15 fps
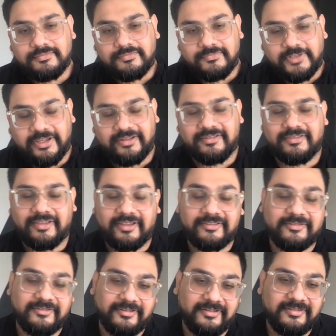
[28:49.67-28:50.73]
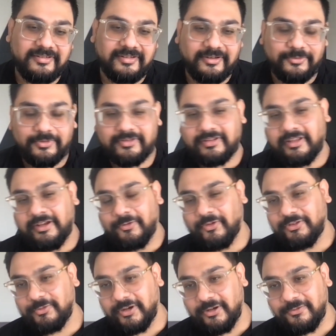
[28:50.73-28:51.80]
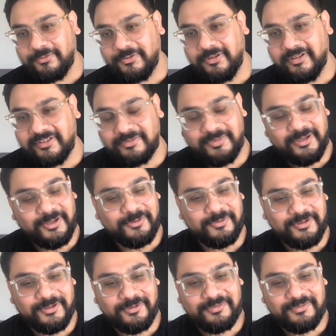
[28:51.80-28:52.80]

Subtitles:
Thanks, Trent. It was wonderful speaking with you.